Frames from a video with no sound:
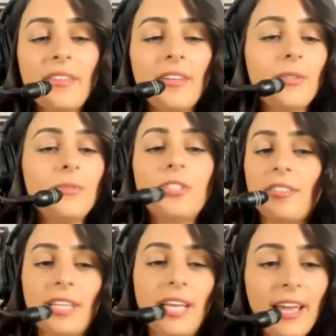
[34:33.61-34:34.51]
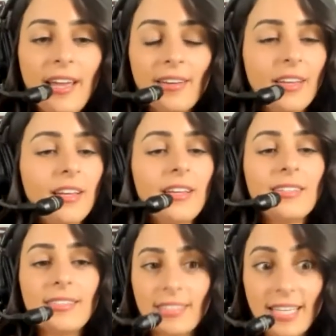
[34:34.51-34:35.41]
that you just can't
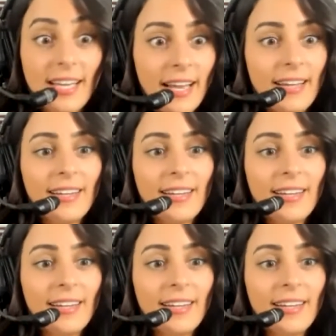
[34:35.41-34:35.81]
see it